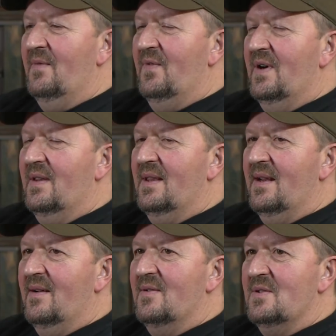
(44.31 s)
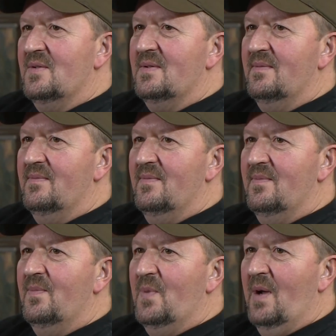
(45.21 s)
I felt that I was
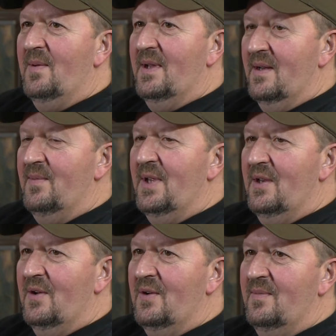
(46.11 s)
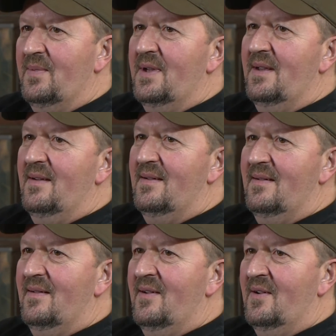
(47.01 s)
probably going to be cured, but
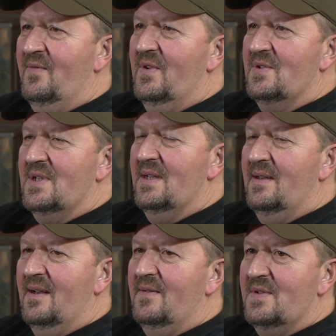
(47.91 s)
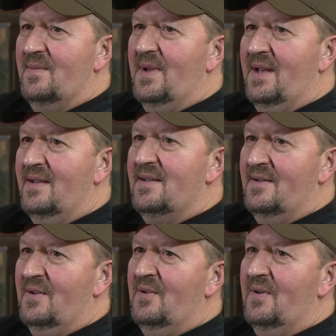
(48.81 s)
you know, it feels good to have somebody
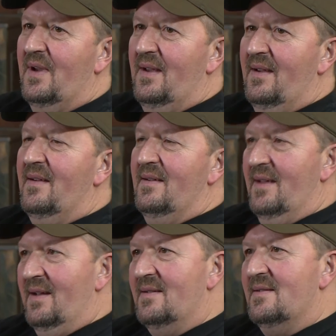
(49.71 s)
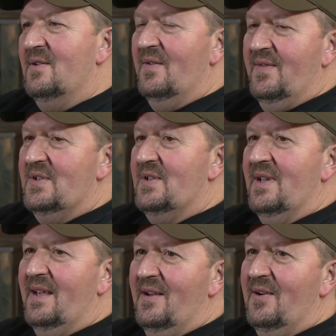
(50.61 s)
tell you, yes, you're
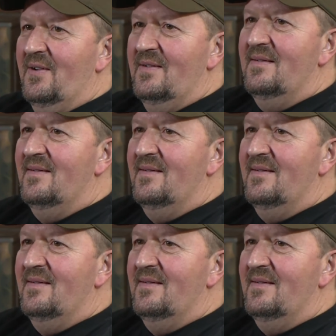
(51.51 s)
officially cured.